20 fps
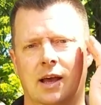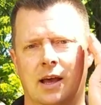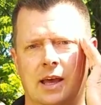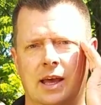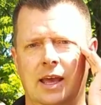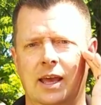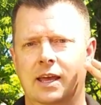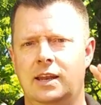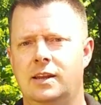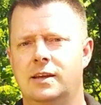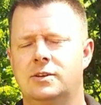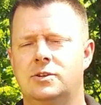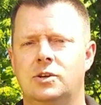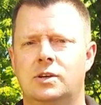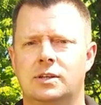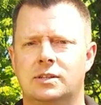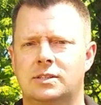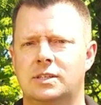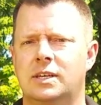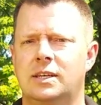And as you
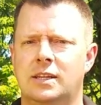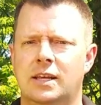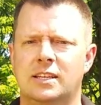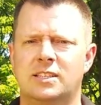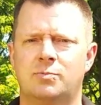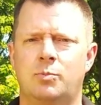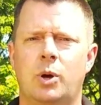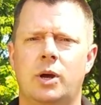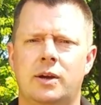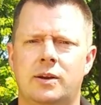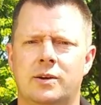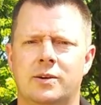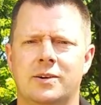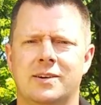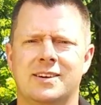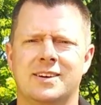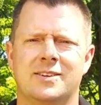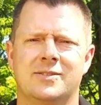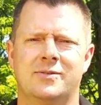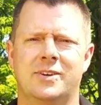can see in that
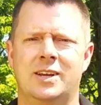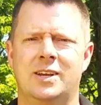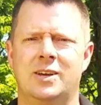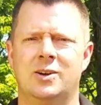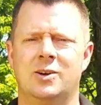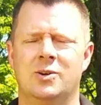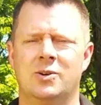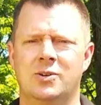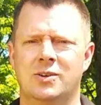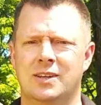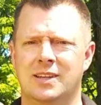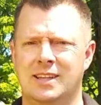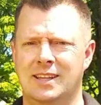spider video,